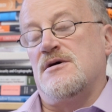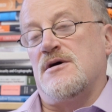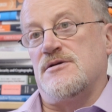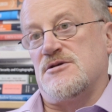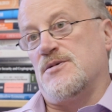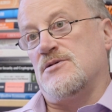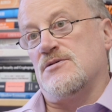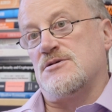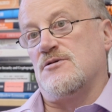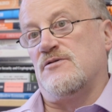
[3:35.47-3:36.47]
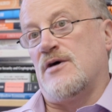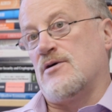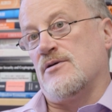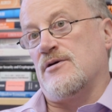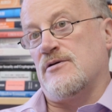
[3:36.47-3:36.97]
And it's been used so
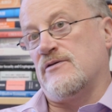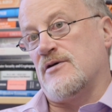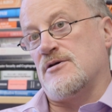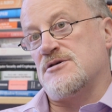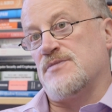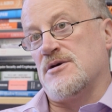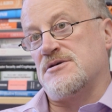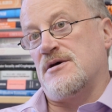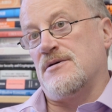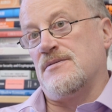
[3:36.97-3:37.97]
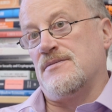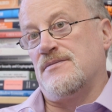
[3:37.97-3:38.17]
far only on a fairly small scale.